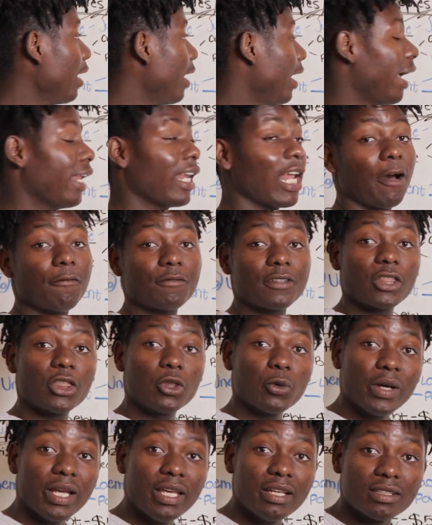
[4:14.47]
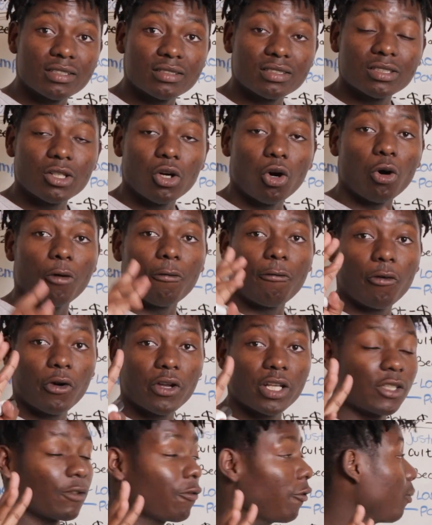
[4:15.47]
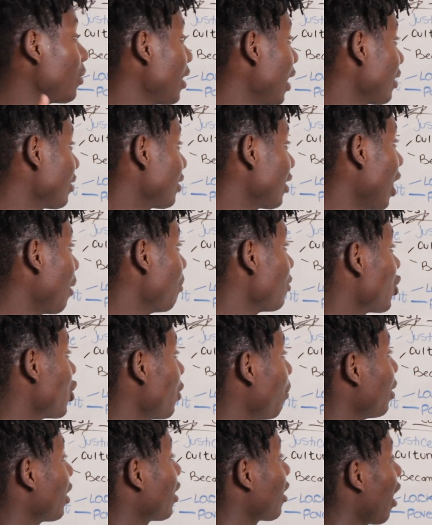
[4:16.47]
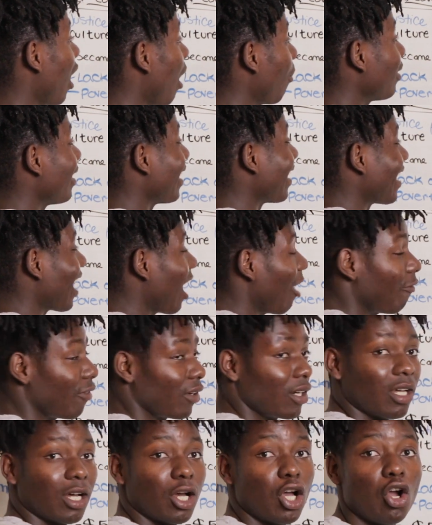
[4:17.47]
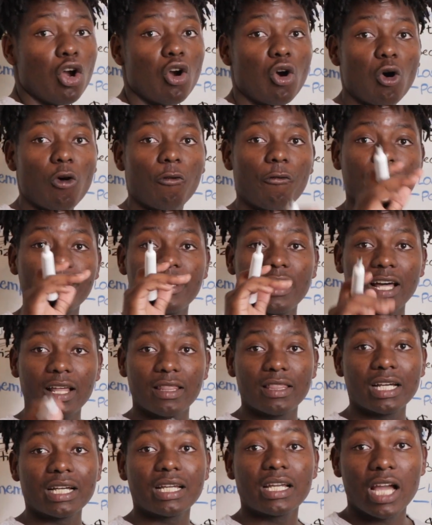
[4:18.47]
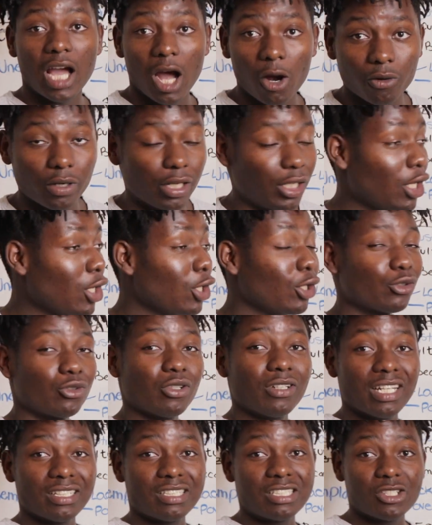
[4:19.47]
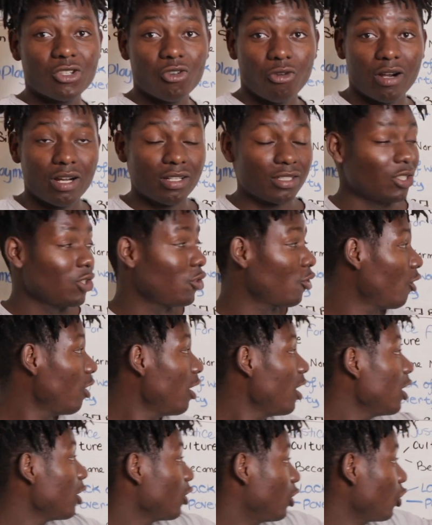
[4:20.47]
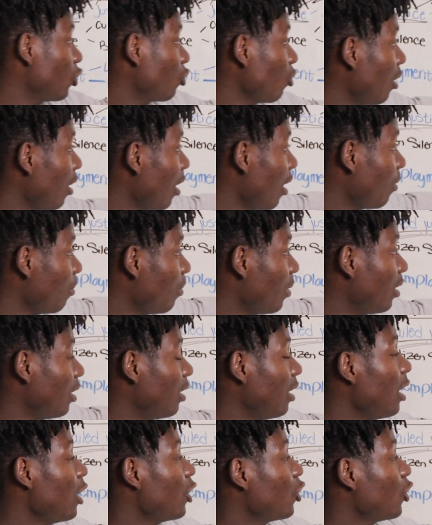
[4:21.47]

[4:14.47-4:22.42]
And after 3 years or 4 years from that time, she became the governor of another county. So that's crazy, She stole a lot of money.